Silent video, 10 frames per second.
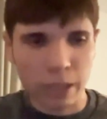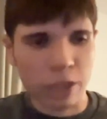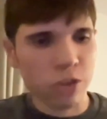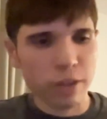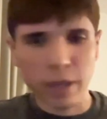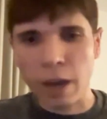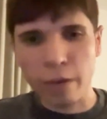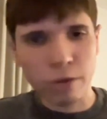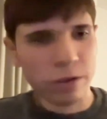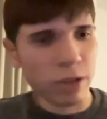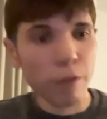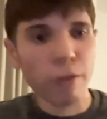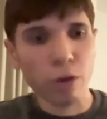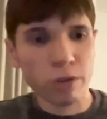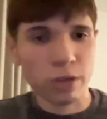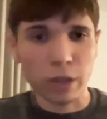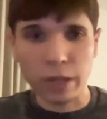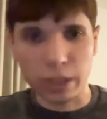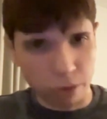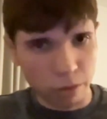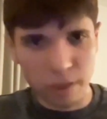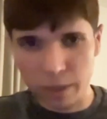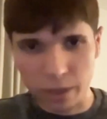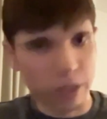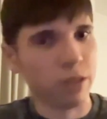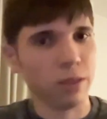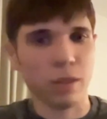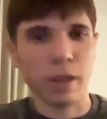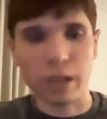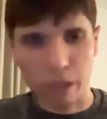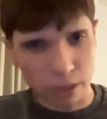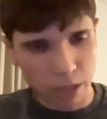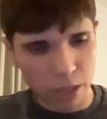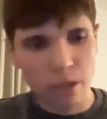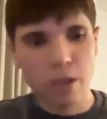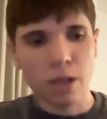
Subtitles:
just like how you self-host a Lightning node, LND,